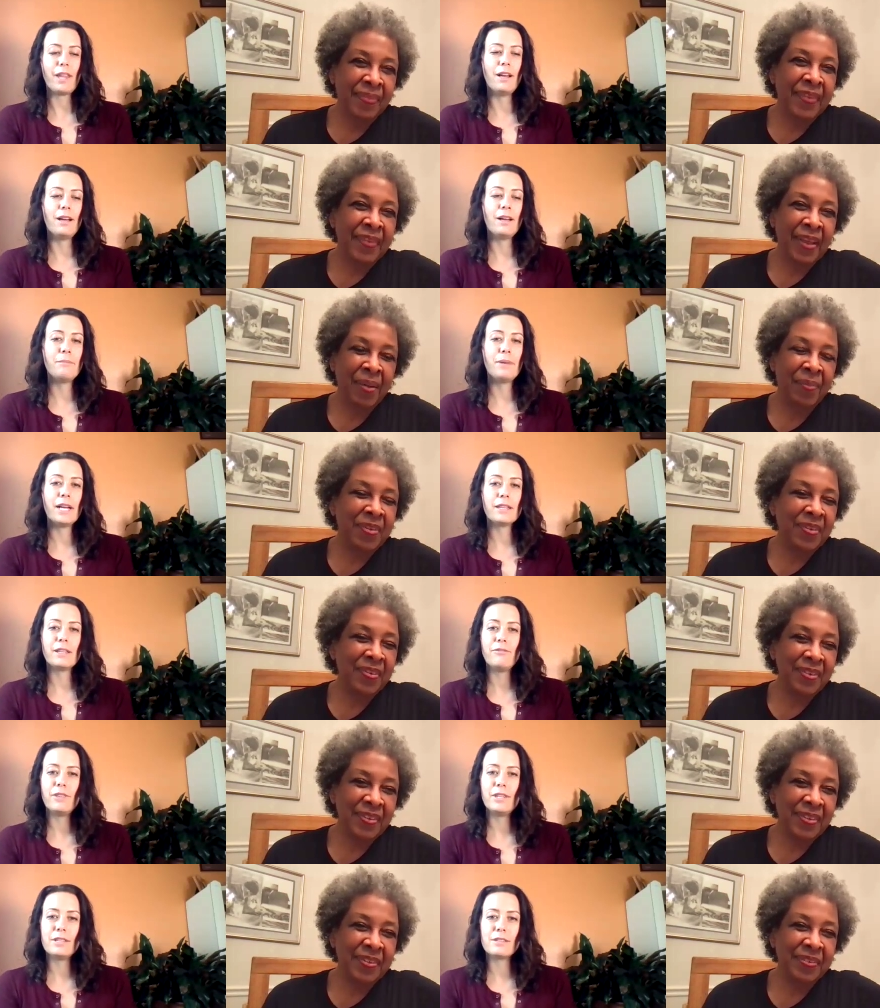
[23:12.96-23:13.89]
Speaker 1: um, I
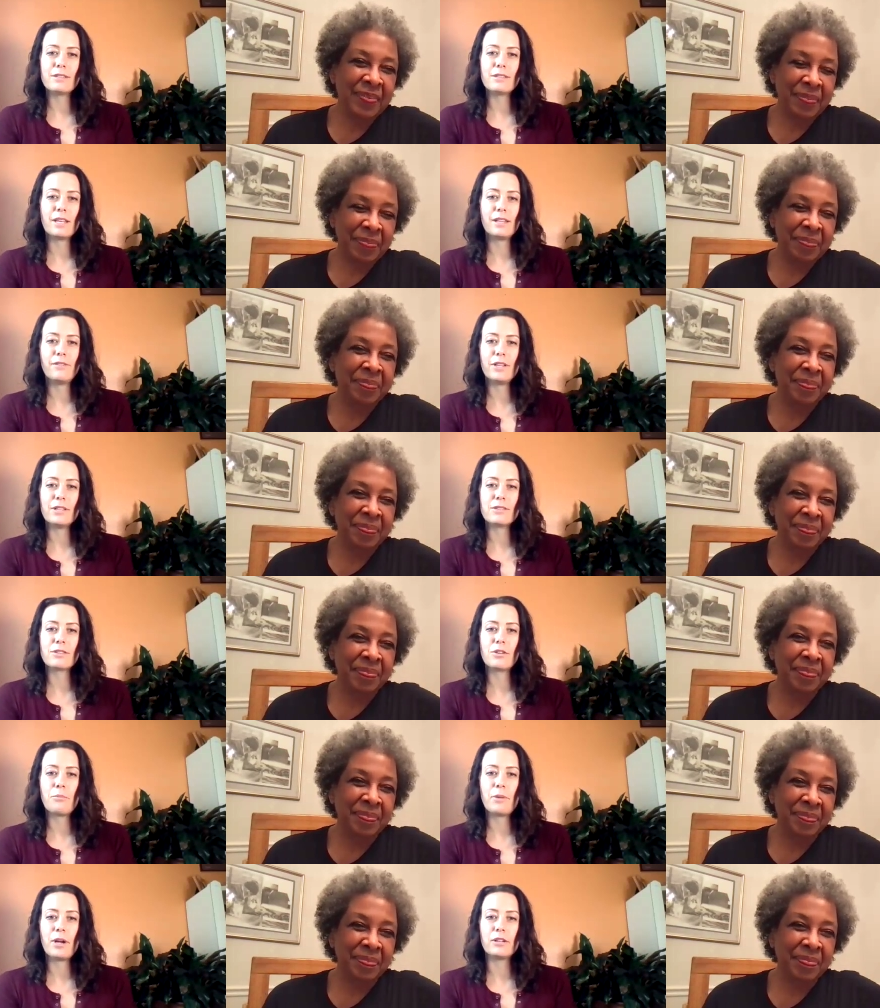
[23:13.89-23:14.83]
love that. I love that
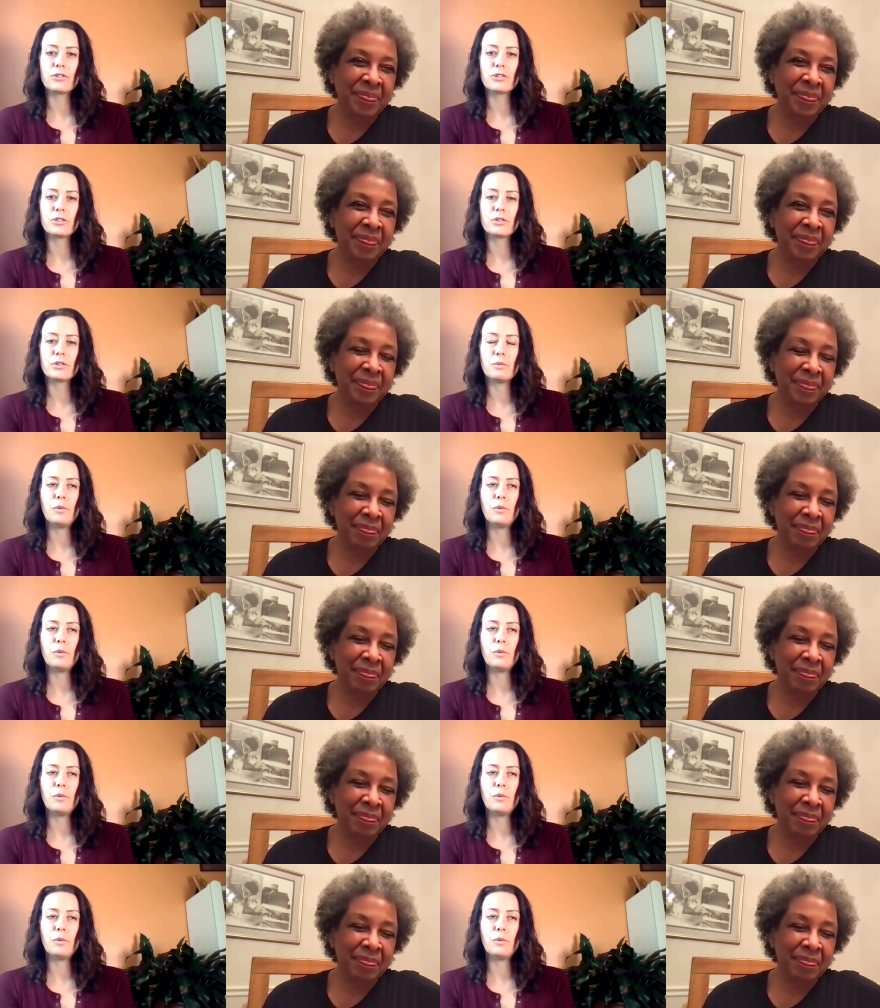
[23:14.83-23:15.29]
so much.